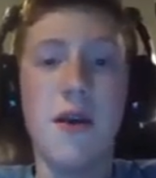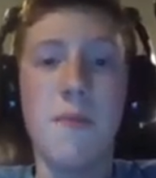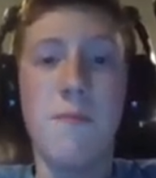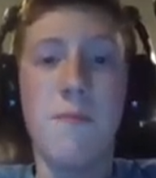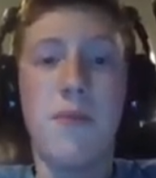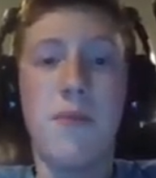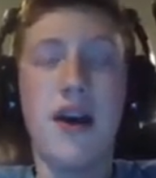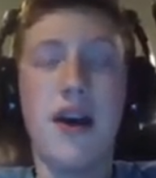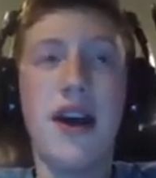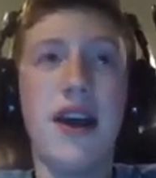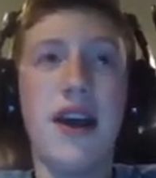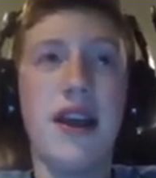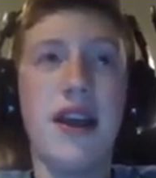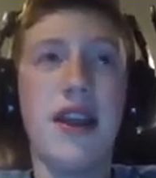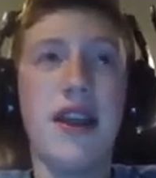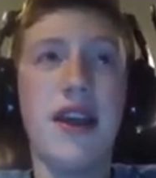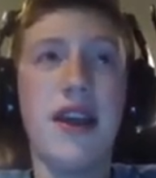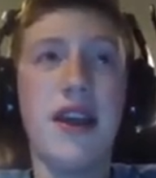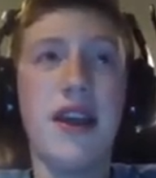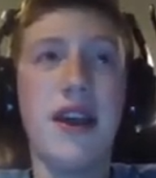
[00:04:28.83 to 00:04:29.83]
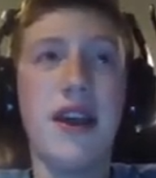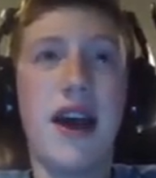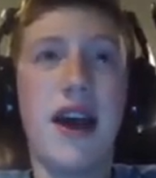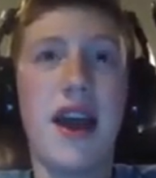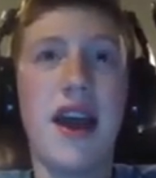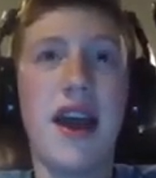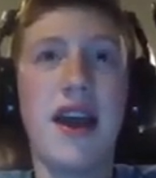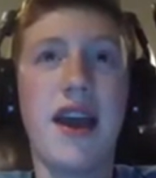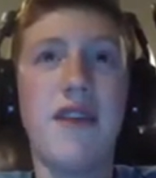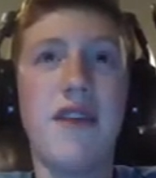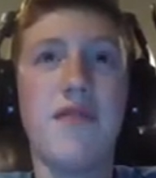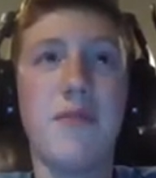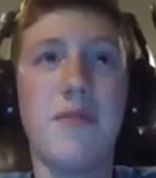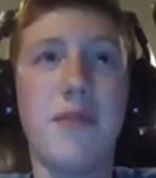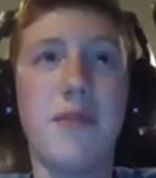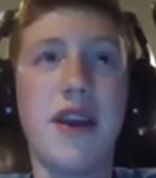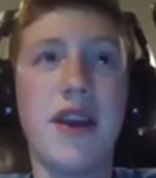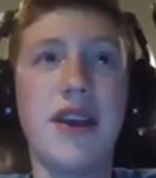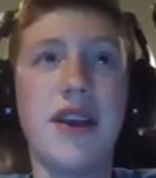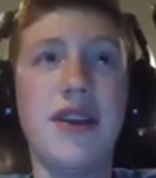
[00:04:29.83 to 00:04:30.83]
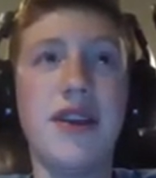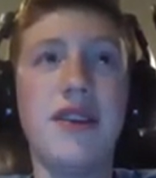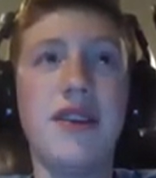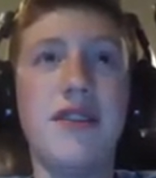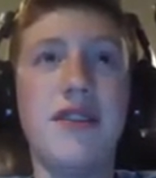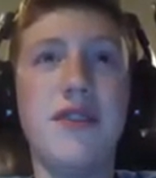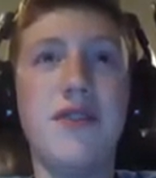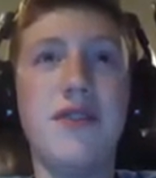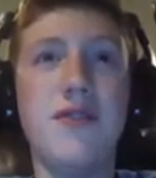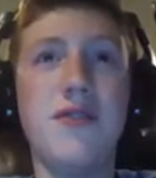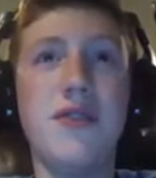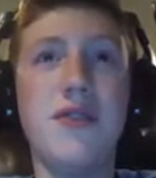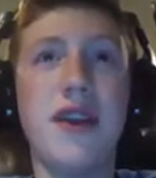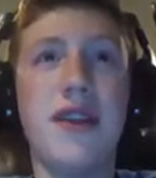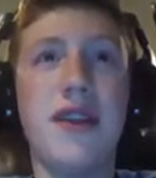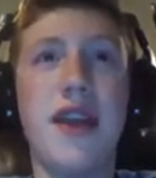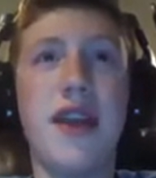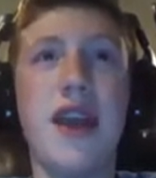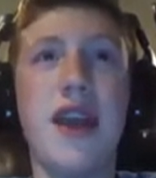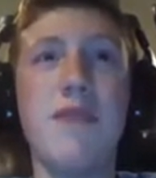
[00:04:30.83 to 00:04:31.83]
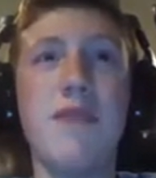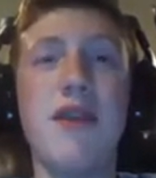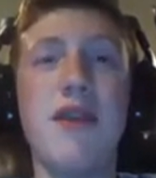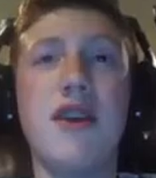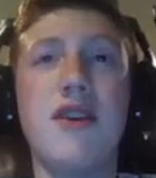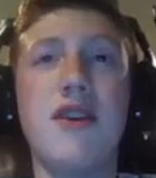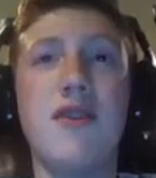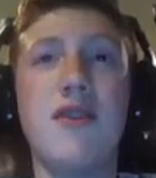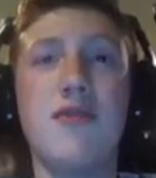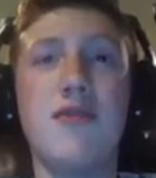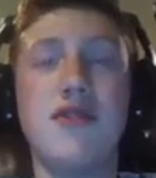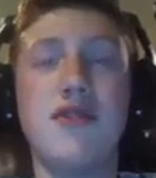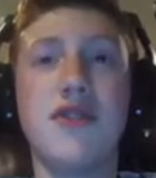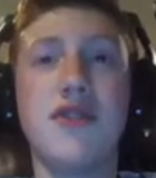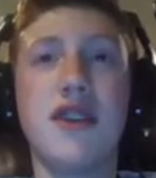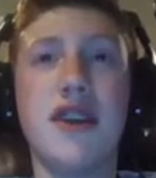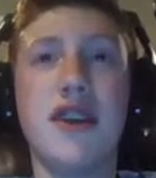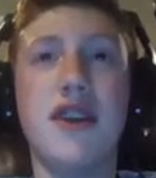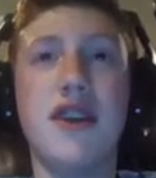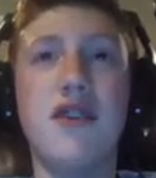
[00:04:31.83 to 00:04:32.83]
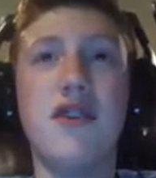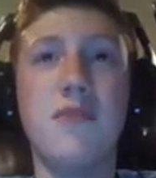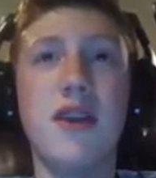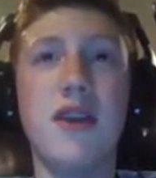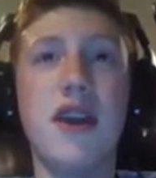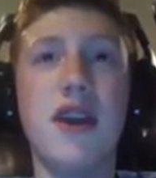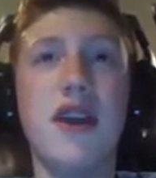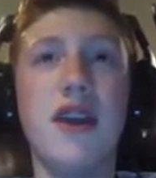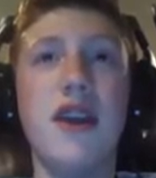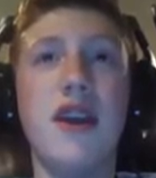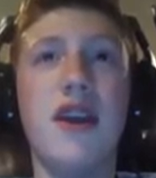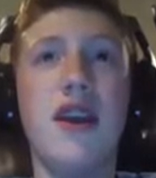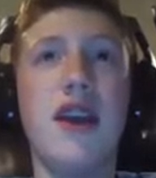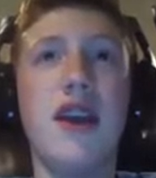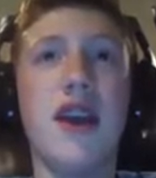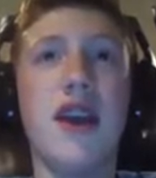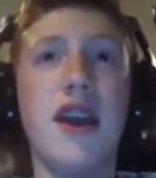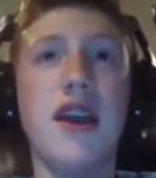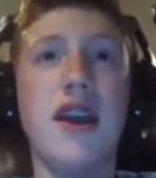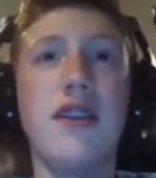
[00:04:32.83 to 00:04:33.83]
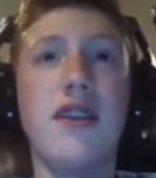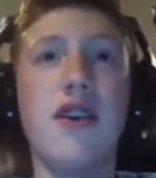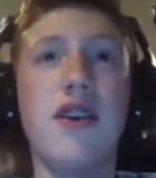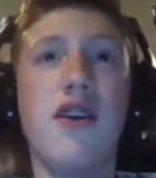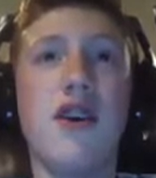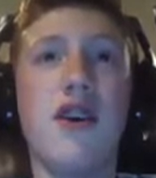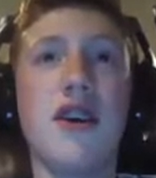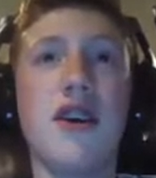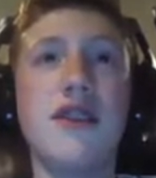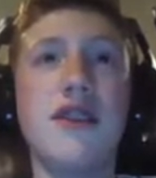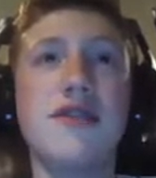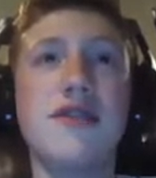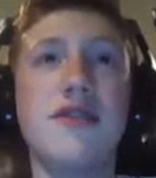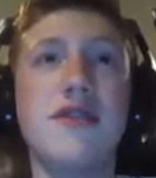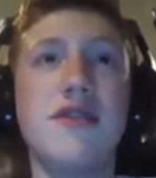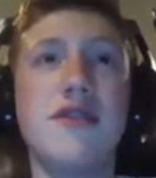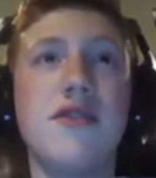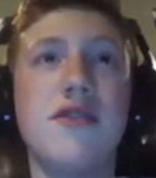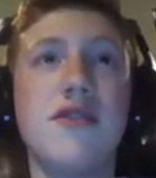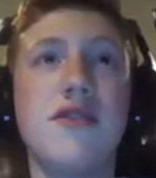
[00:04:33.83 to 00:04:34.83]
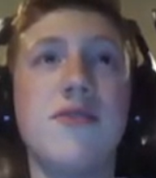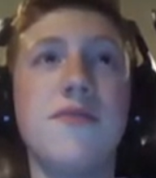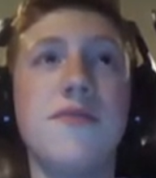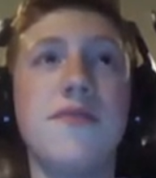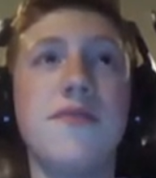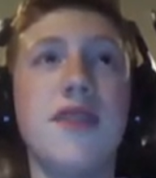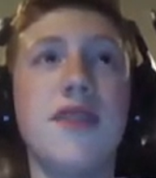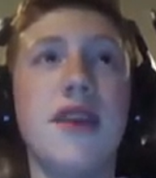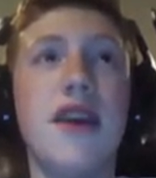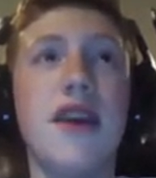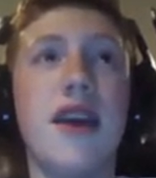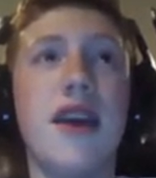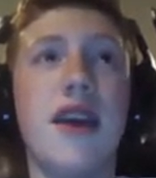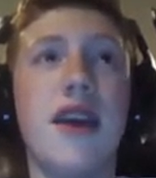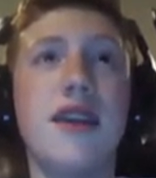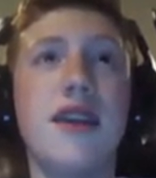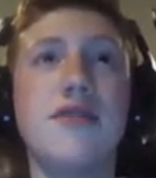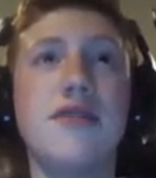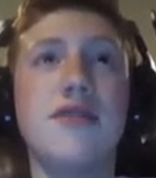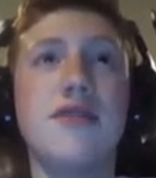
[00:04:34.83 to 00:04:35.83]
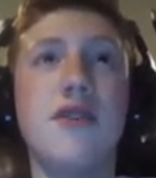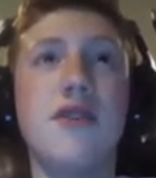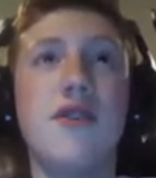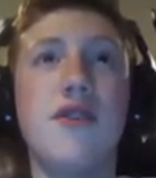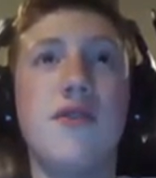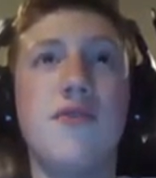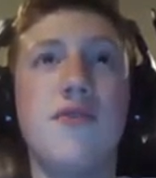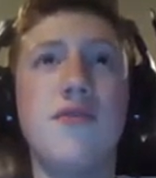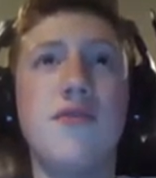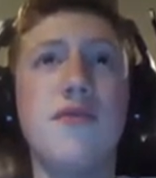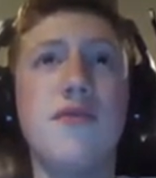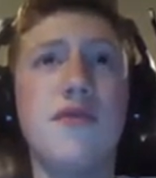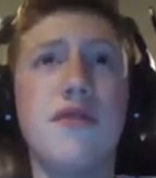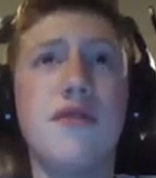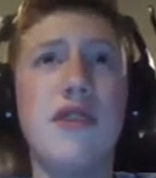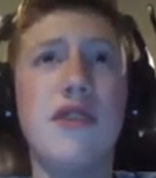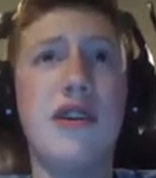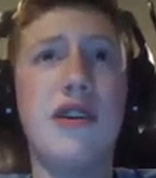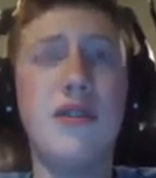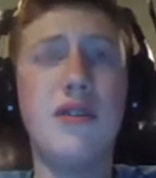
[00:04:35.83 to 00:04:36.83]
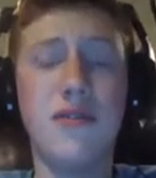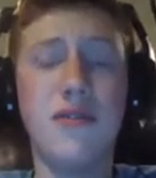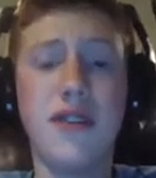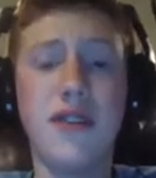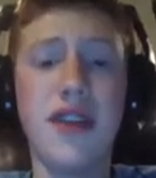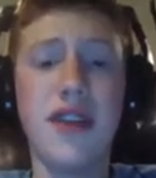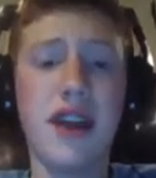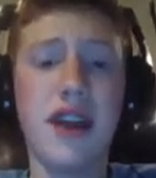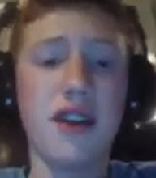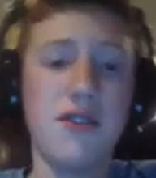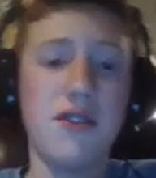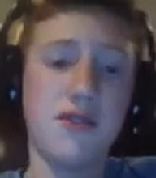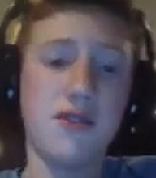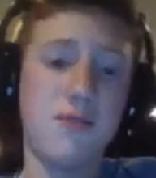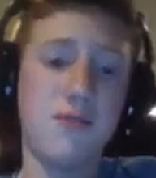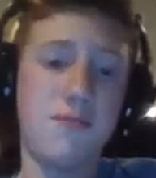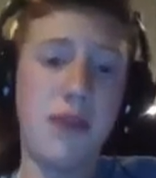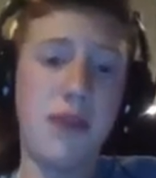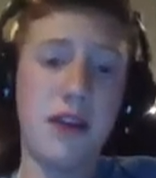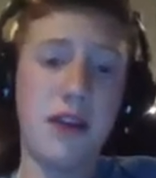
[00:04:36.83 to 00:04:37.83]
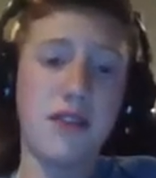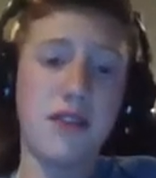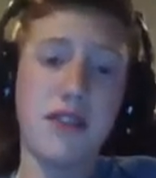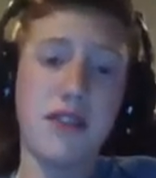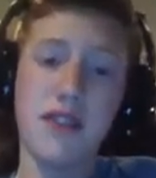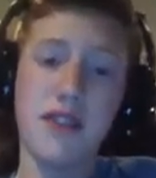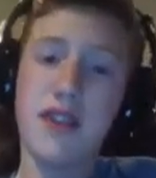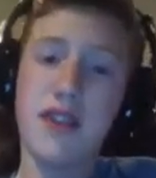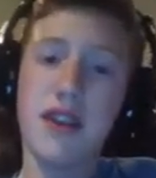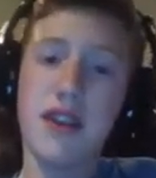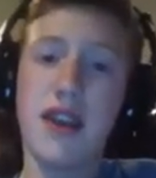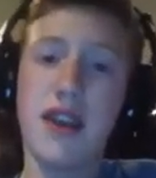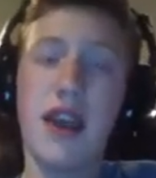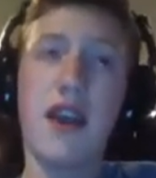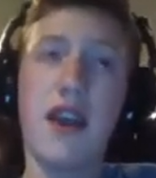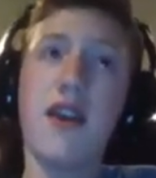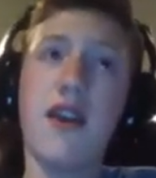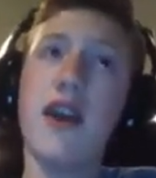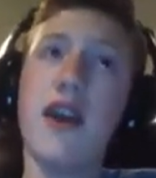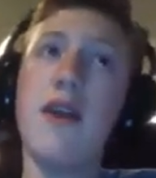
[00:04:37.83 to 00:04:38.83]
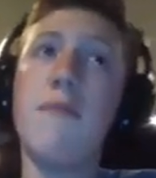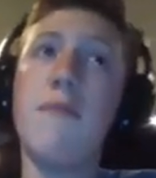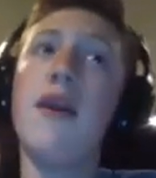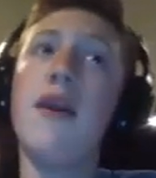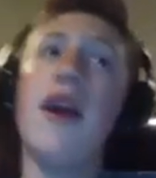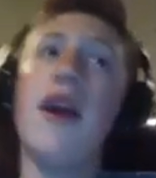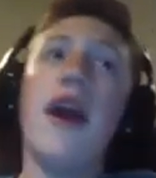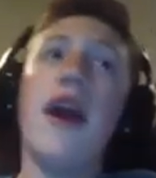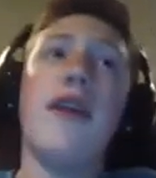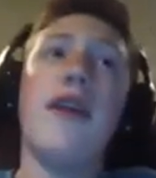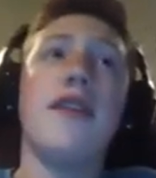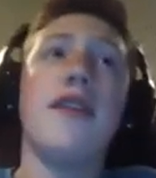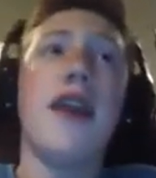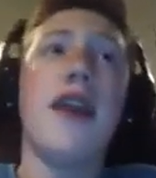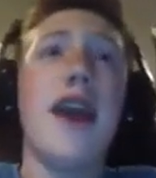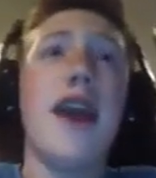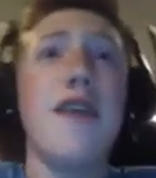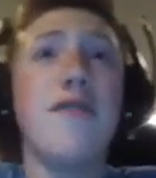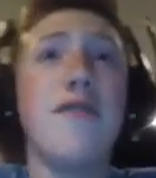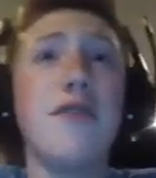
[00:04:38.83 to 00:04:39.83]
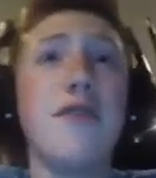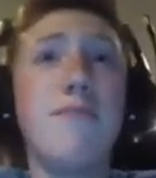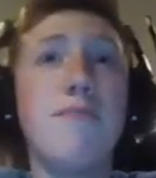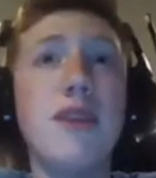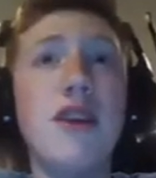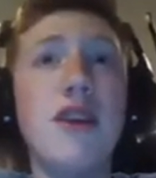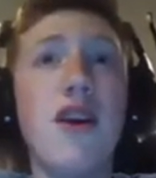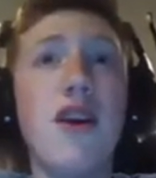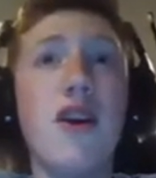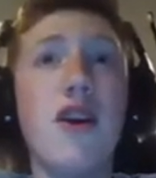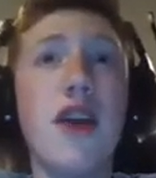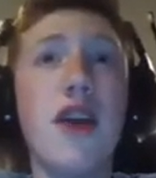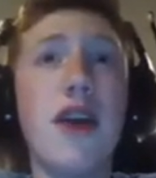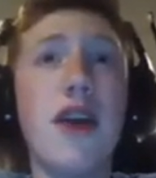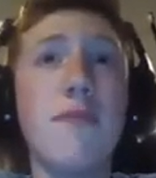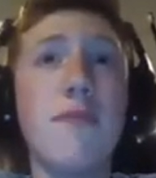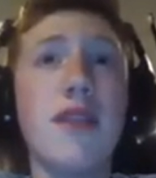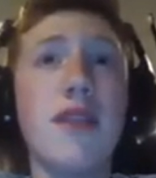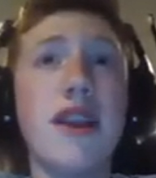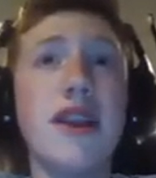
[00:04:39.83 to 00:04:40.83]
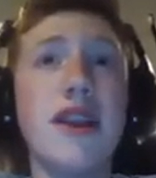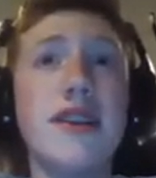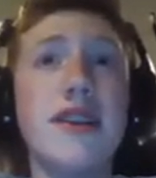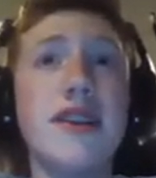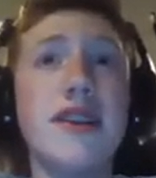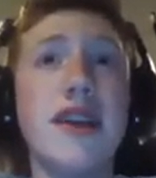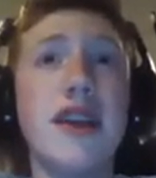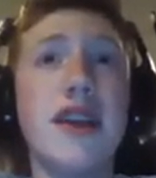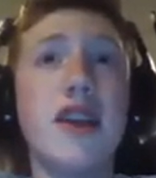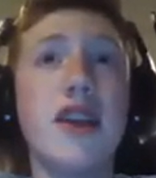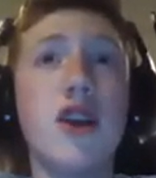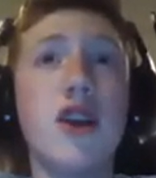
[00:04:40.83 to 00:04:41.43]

but I have the Brecci to do, and the Haymaker, which is going to kill me, and the Argus to do, and so hopefully that goes better than the KRM. And then I have the BRM that I need to get